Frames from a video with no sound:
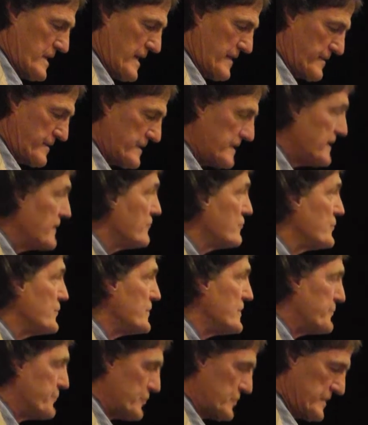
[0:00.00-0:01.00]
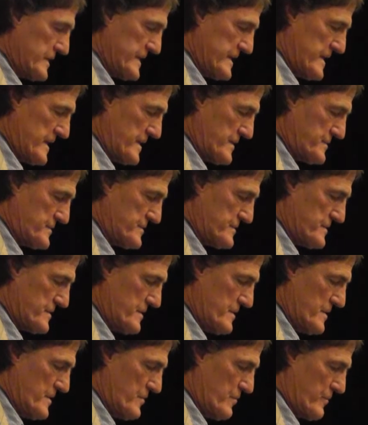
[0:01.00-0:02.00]
and that he would be pleased
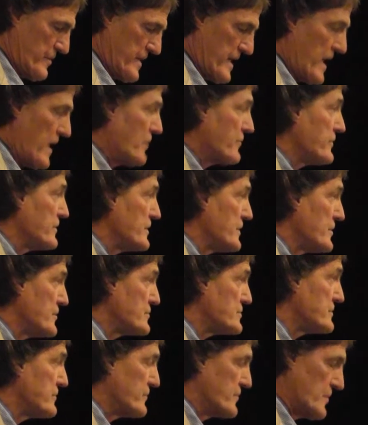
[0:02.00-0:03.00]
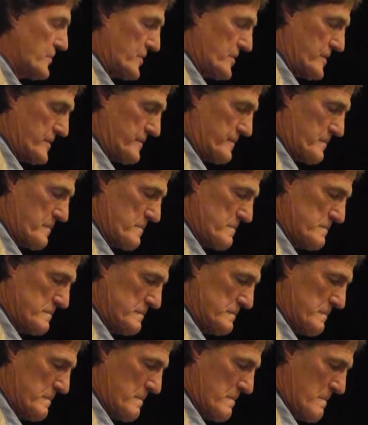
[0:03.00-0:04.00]
with how the years have gone.
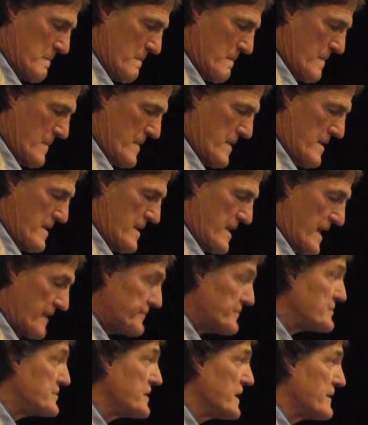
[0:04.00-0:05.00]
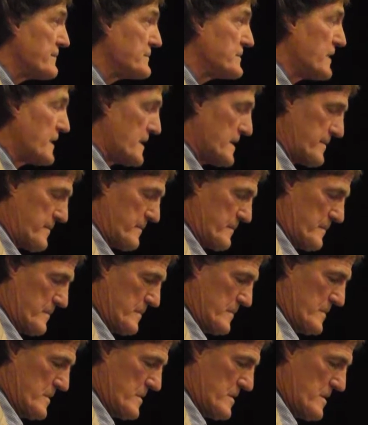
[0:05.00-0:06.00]
At the same time,
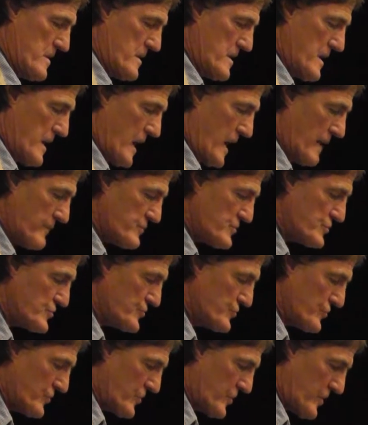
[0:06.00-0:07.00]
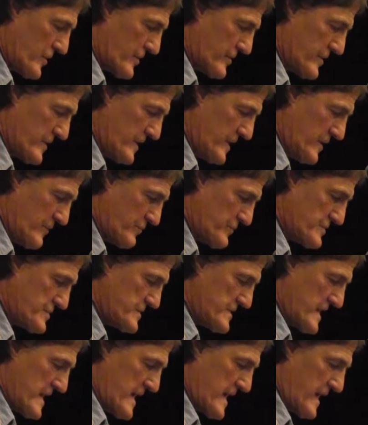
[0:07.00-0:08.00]
I'm sure he would
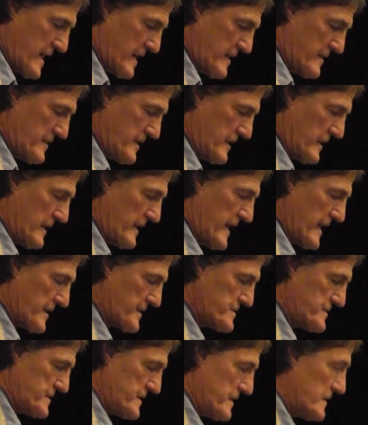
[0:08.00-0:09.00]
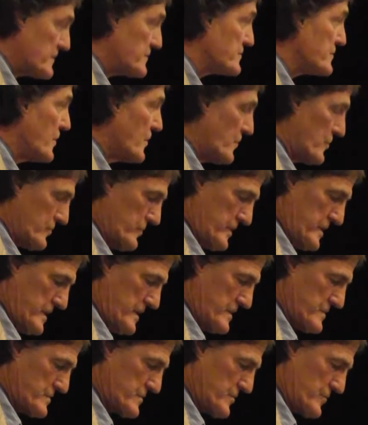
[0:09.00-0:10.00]
say that a legacy is
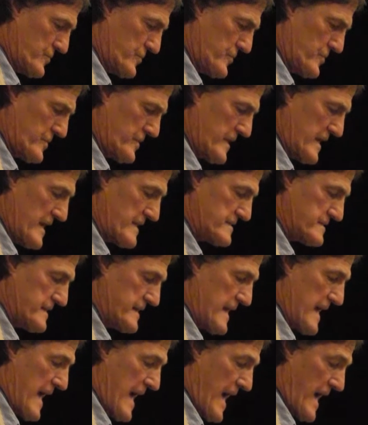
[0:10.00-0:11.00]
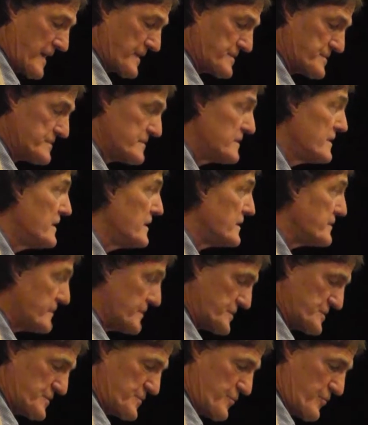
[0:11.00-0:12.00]
only as good as the acts
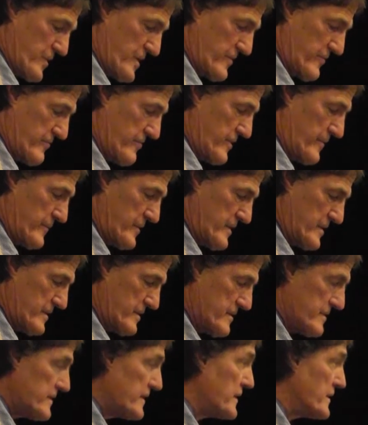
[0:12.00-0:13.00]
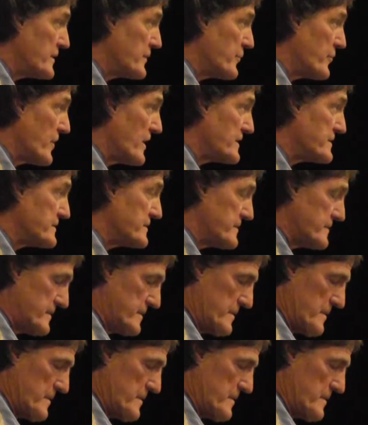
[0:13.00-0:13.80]
that spring from it in the present.